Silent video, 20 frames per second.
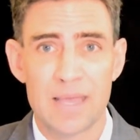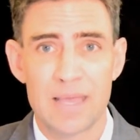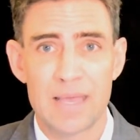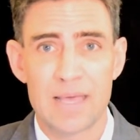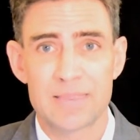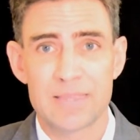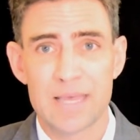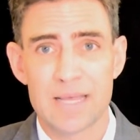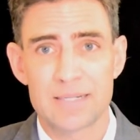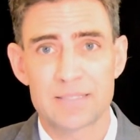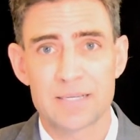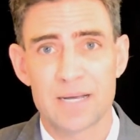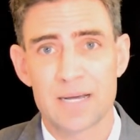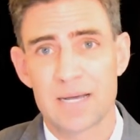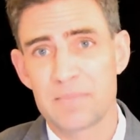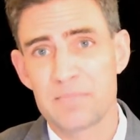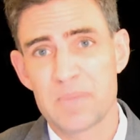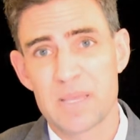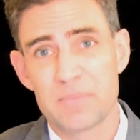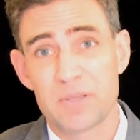at that
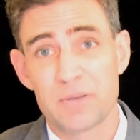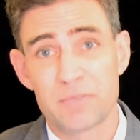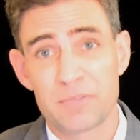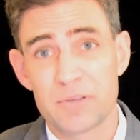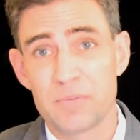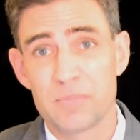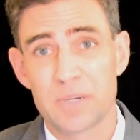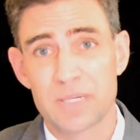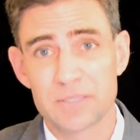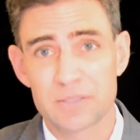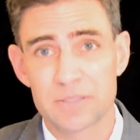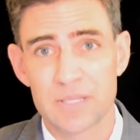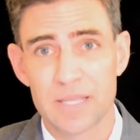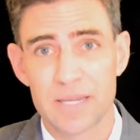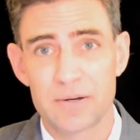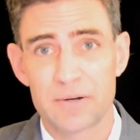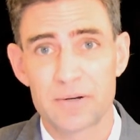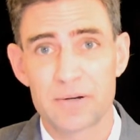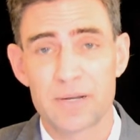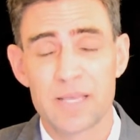time, maybe a few months
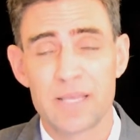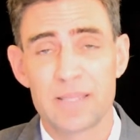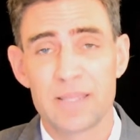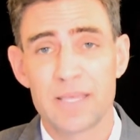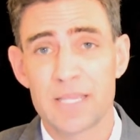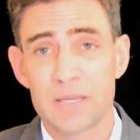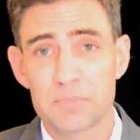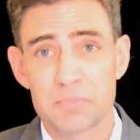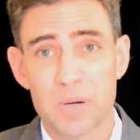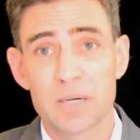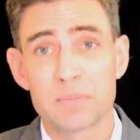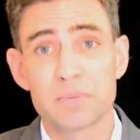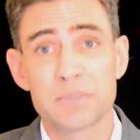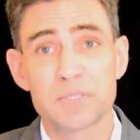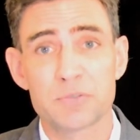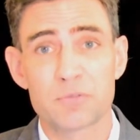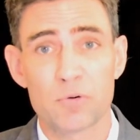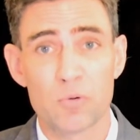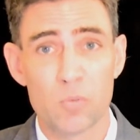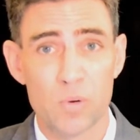later, they get
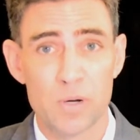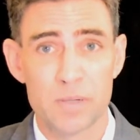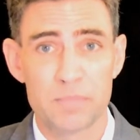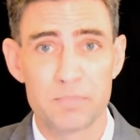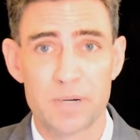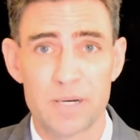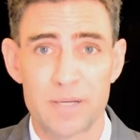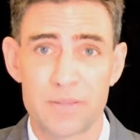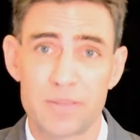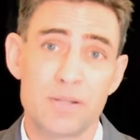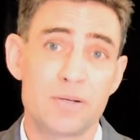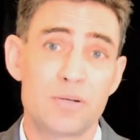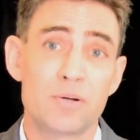published for 1 month.